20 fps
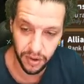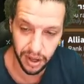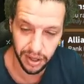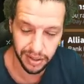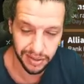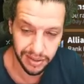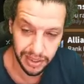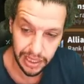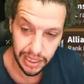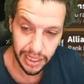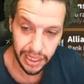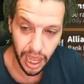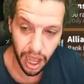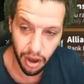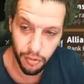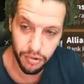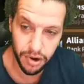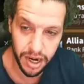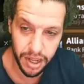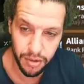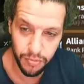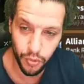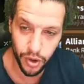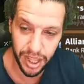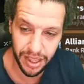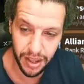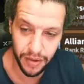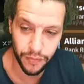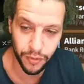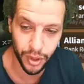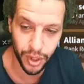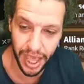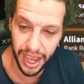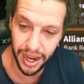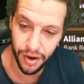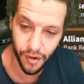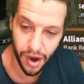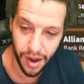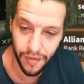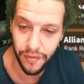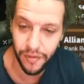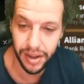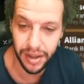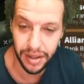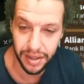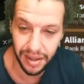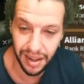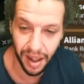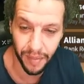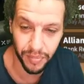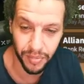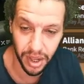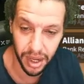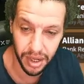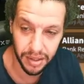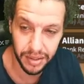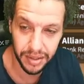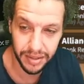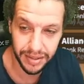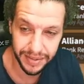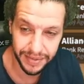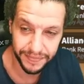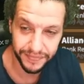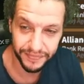Like I'm really waiting for that graphic update.